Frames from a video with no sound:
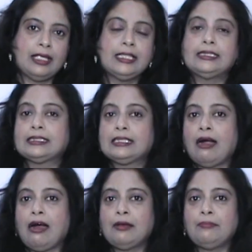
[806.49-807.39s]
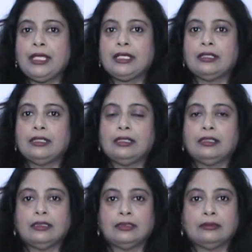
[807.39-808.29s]
His karmic
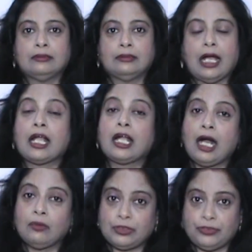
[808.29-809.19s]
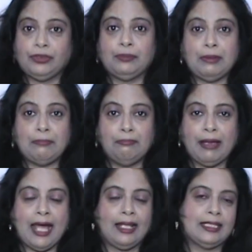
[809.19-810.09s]
account will be
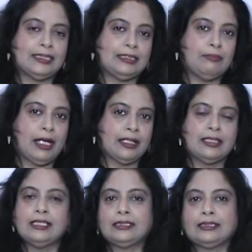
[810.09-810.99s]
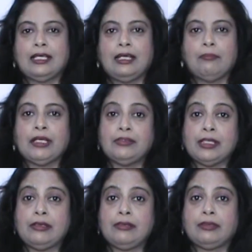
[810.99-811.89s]
balanced by this, by
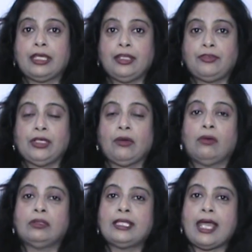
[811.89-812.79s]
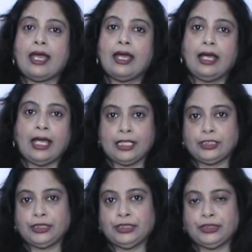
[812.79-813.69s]
dedicating all the
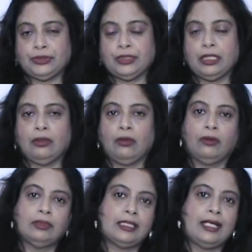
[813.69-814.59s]
actions to the Lord.